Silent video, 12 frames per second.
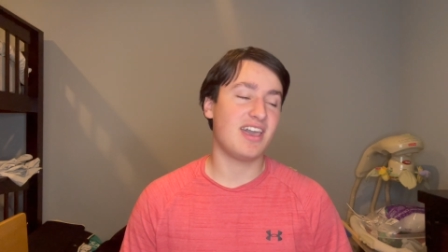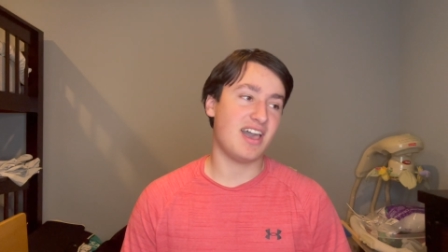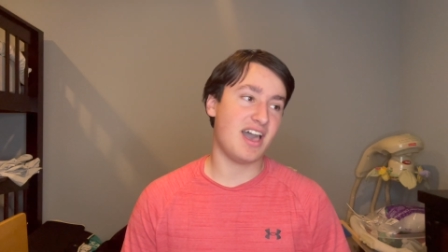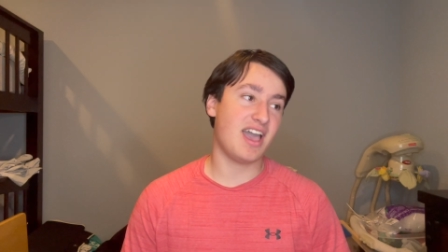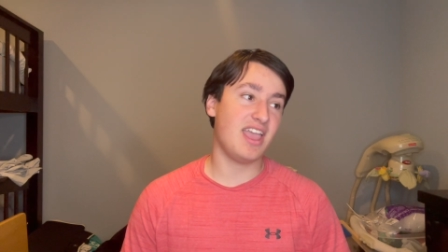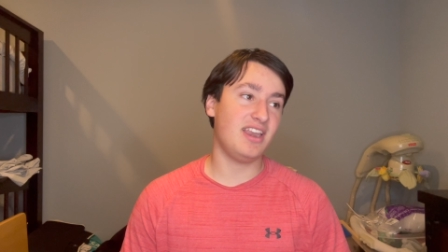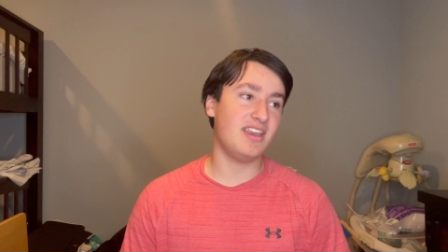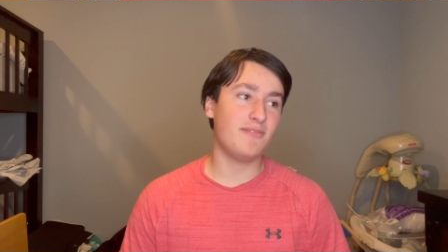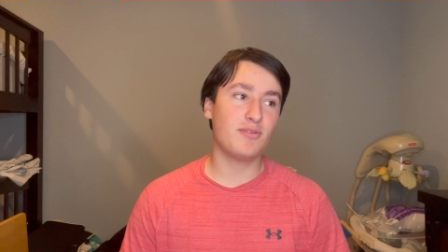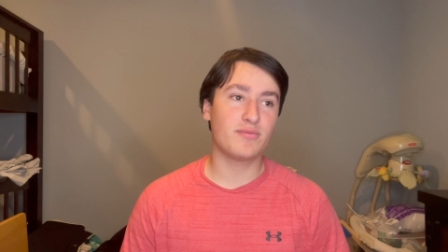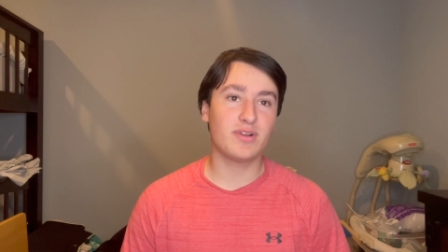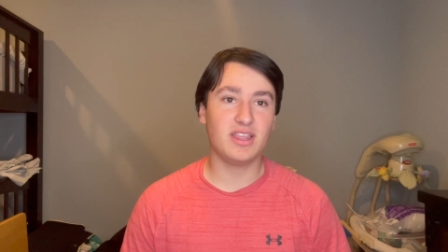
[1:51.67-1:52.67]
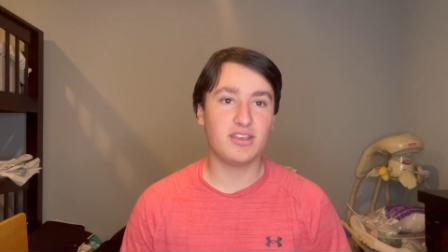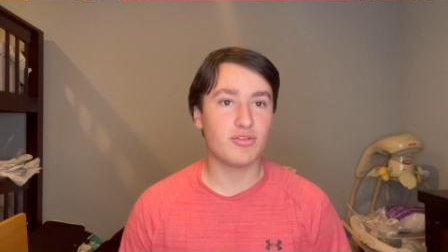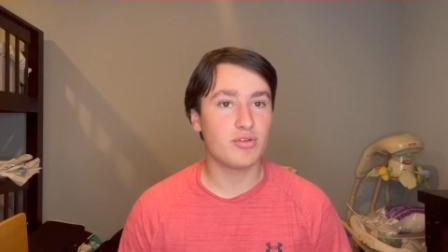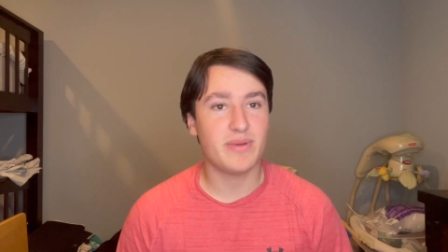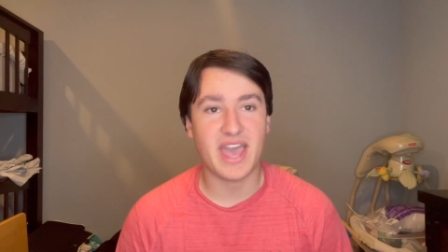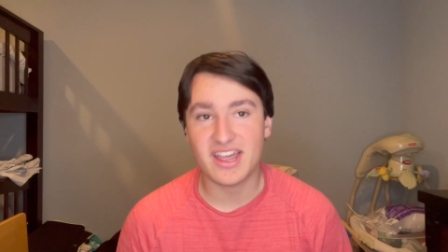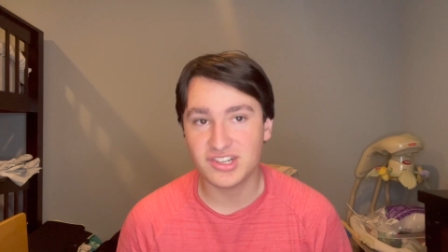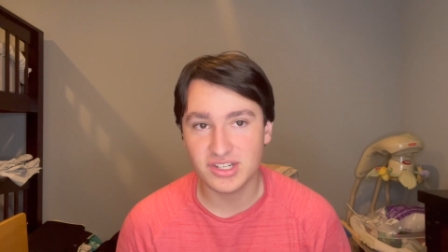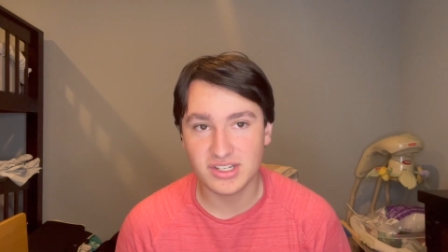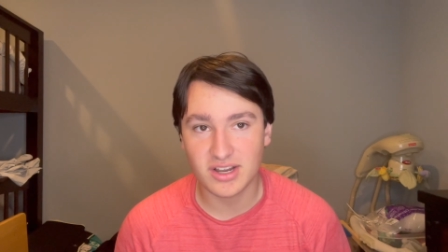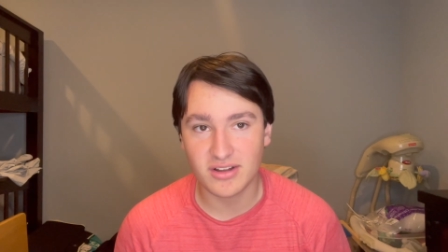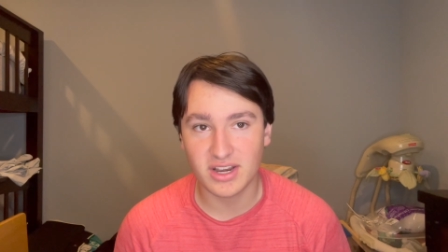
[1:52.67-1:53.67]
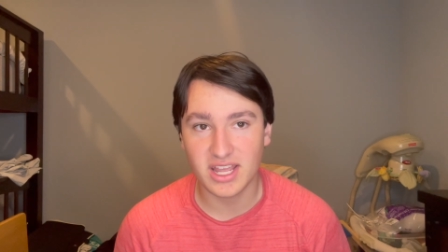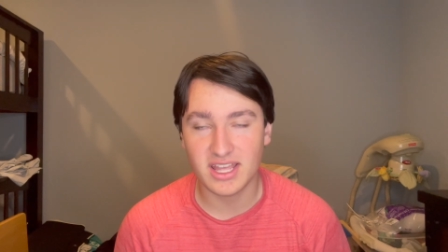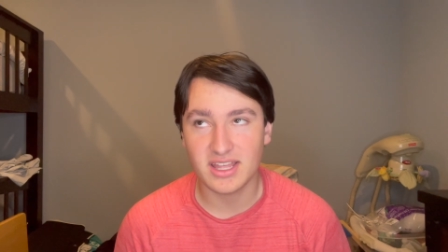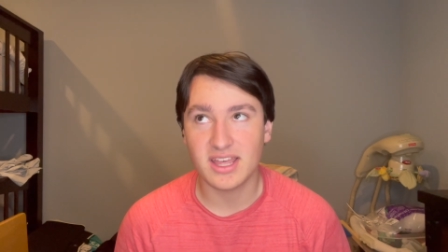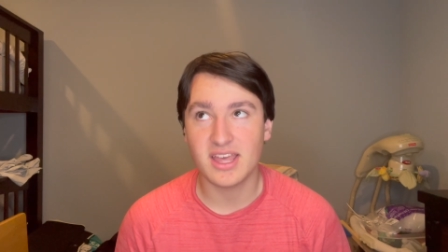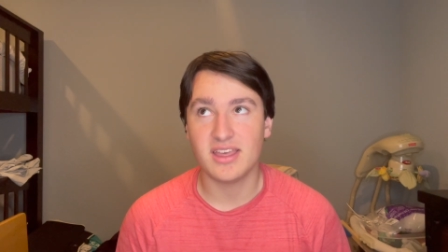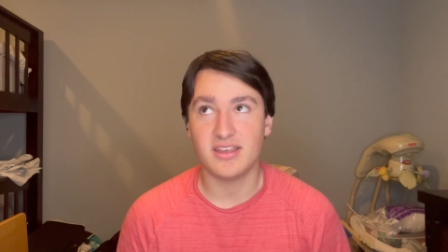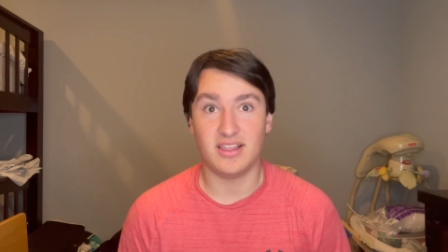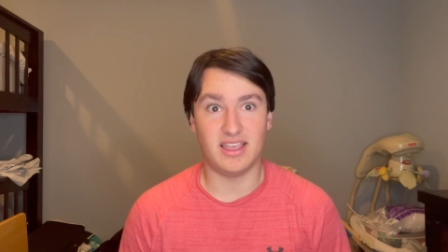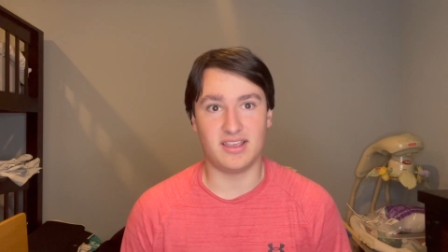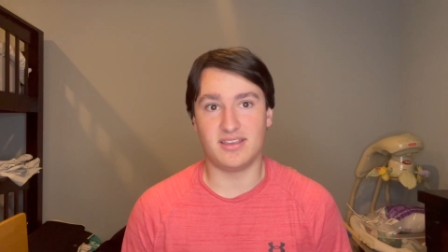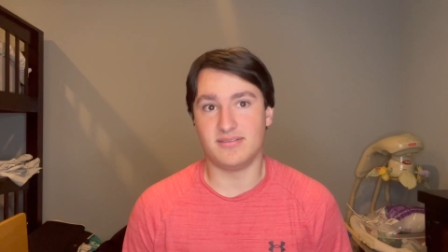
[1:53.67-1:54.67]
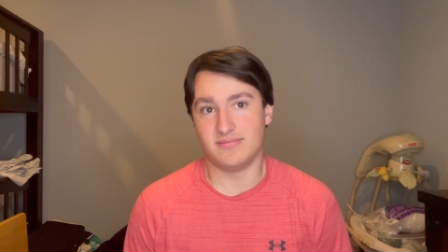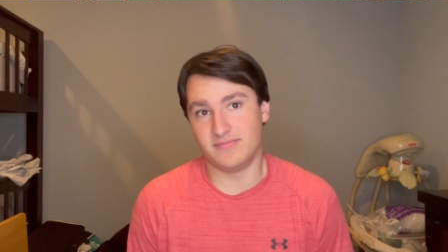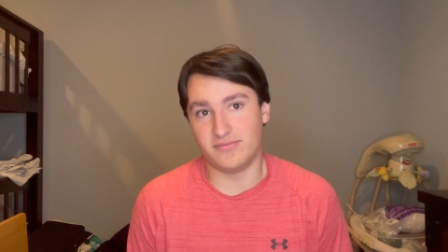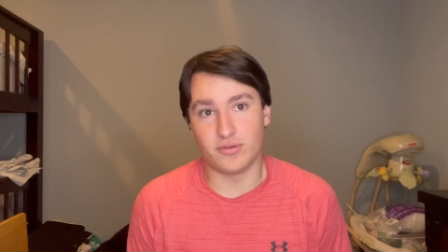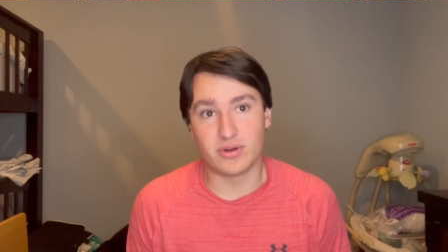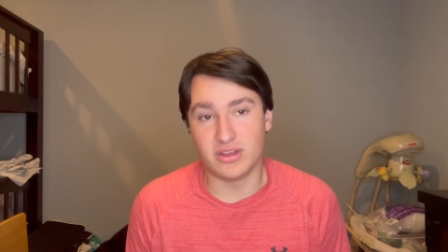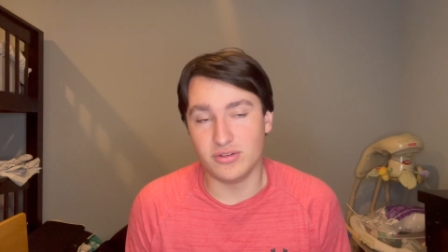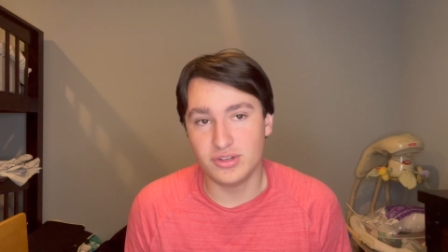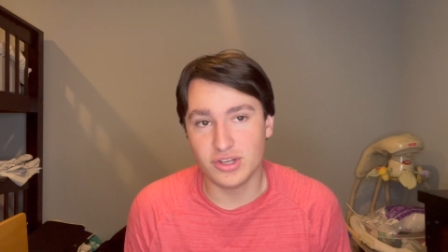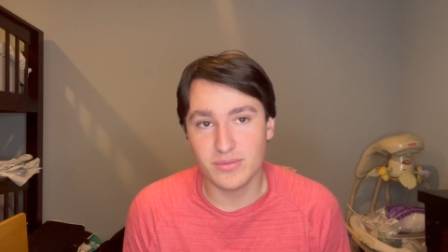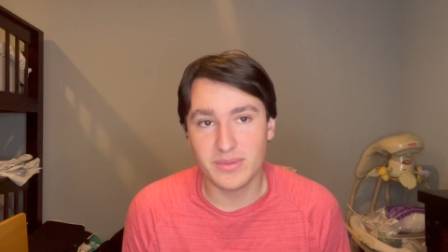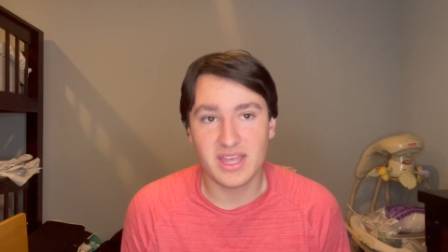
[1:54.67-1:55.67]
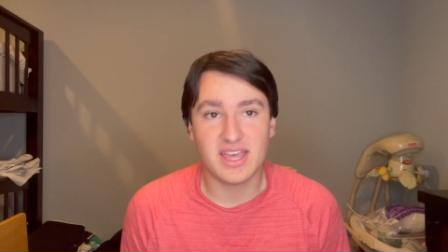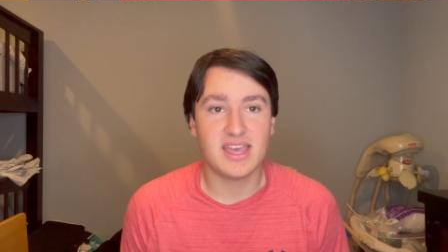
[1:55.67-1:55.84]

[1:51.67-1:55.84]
I never really grew a passion on it, like for YouTube,